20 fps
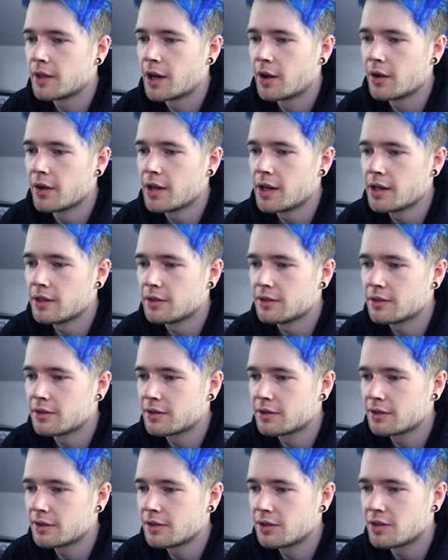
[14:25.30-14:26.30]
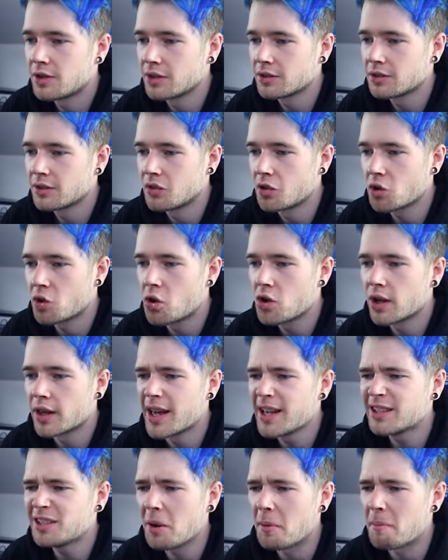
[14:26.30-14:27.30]
There it is. Just on the corner.
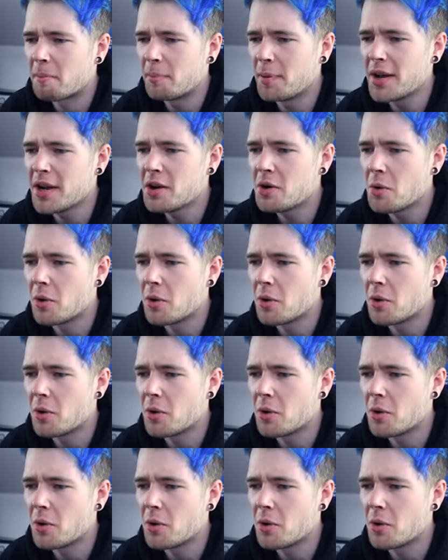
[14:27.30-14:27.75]
That's a big